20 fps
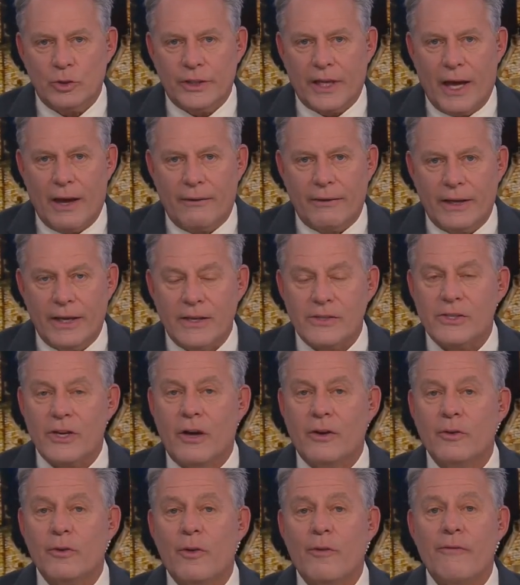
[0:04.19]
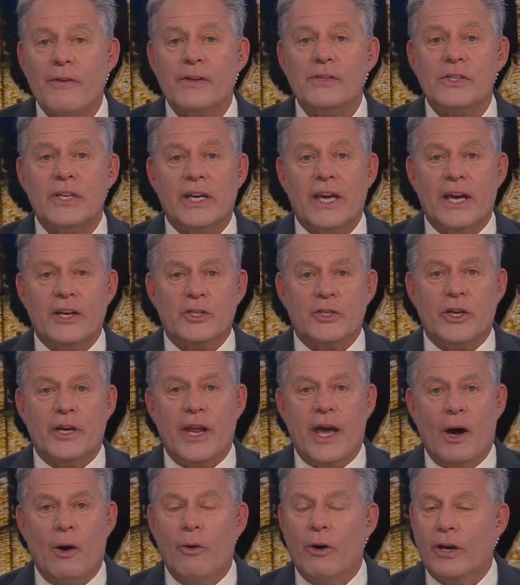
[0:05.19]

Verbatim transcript: County is under investigation now,